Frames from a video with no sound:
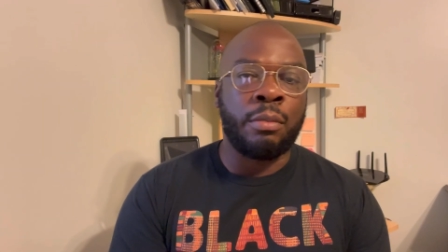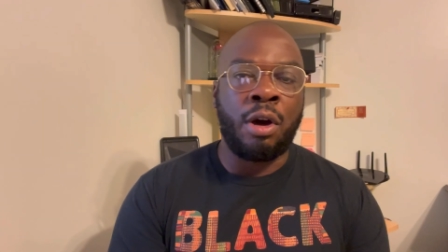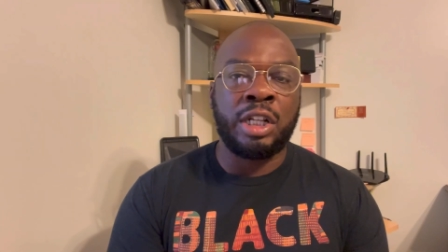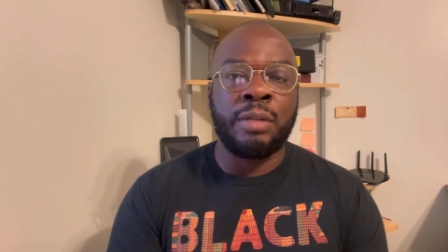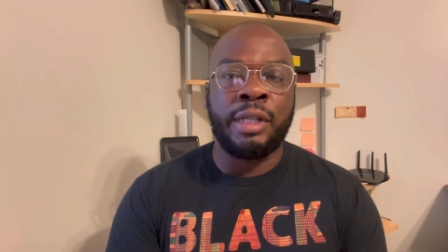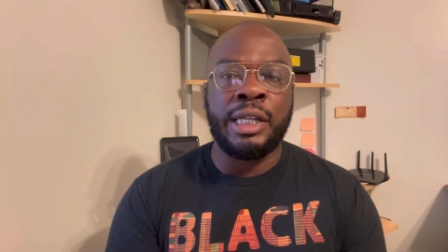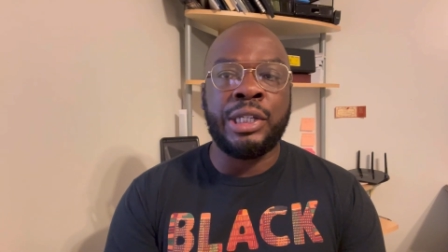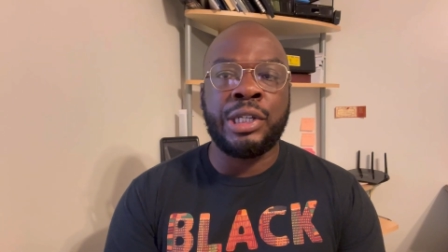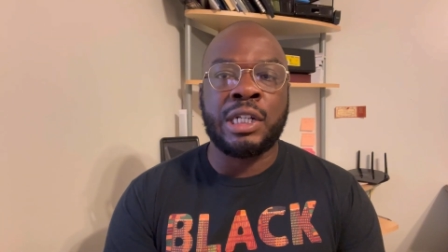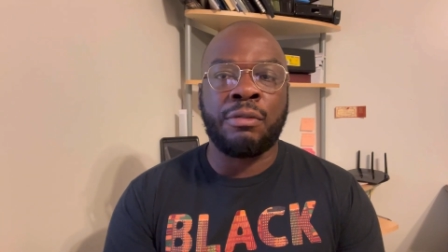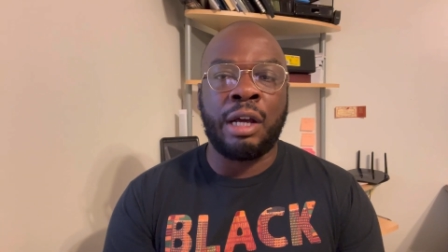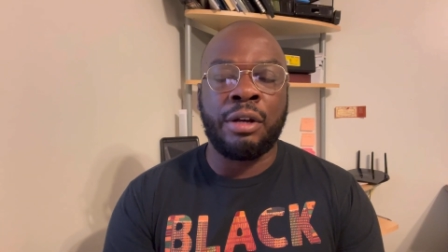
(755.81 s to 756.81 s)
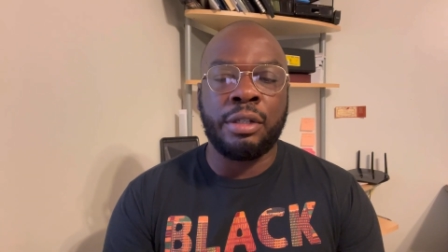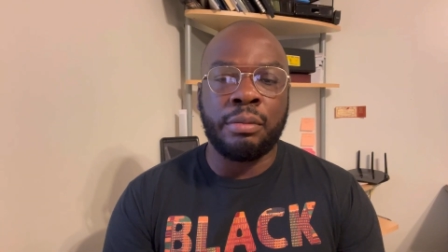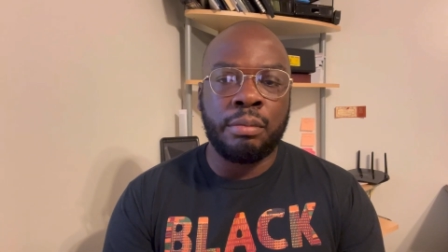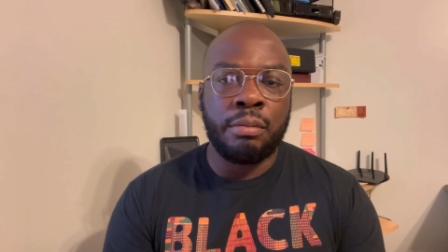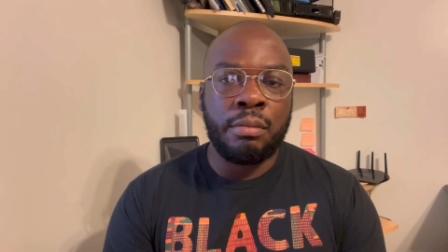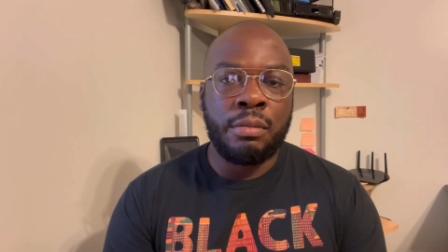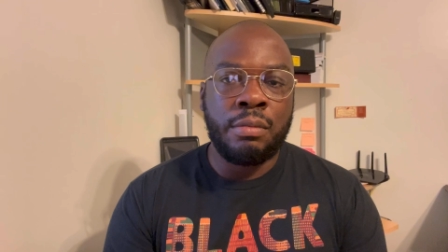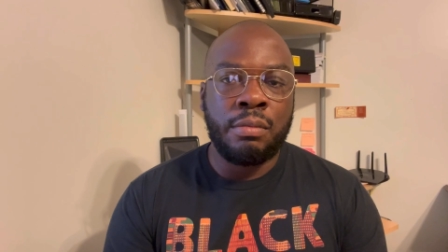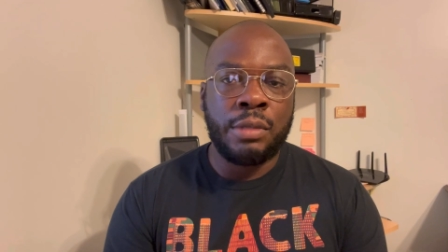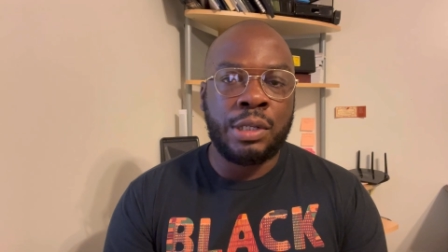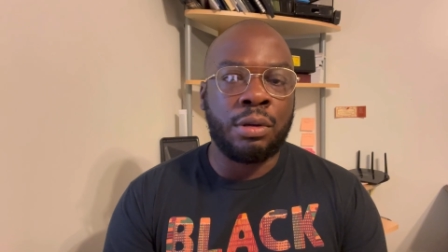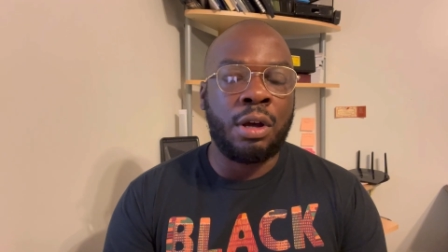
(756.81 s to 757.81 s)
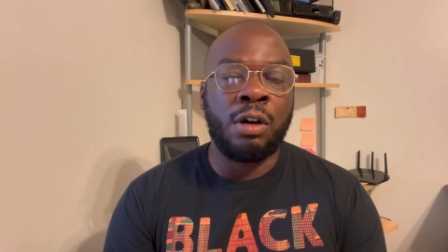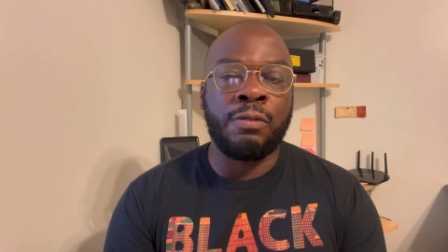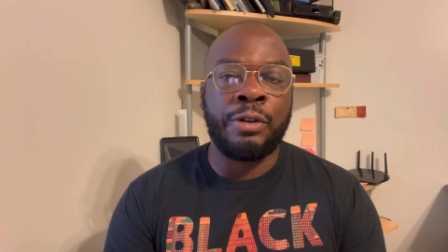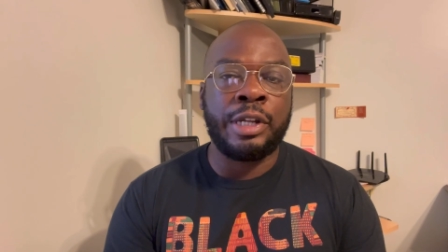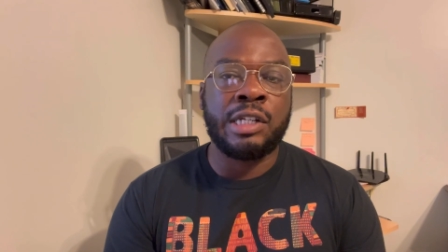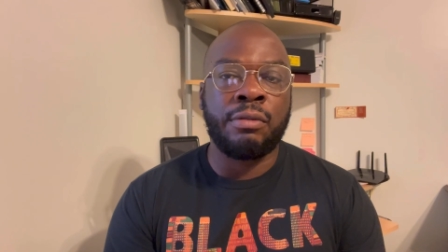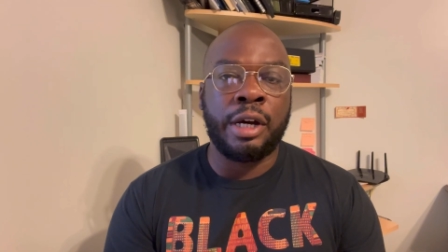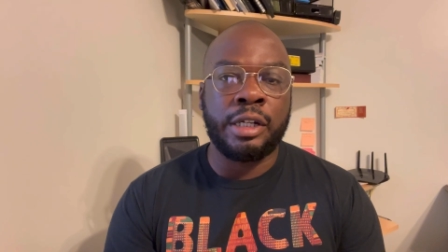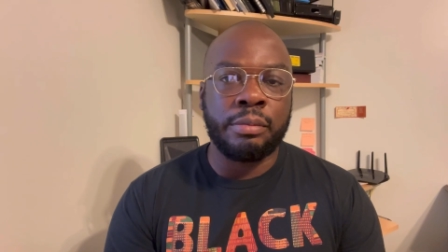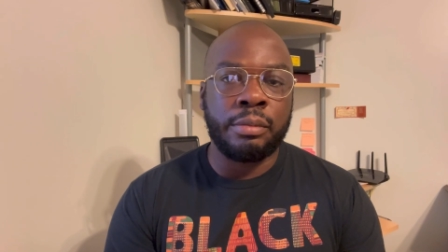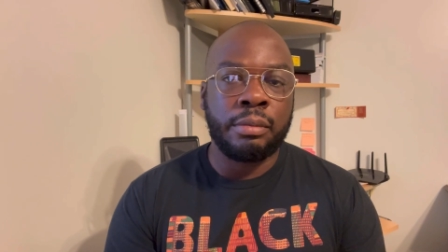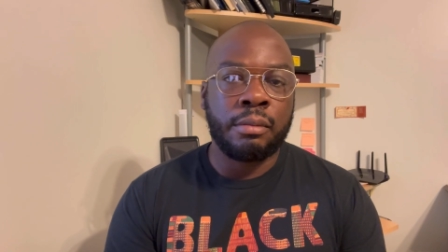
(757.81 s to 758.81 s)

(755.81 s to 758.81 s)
All them leeches around him, so-called friends around him.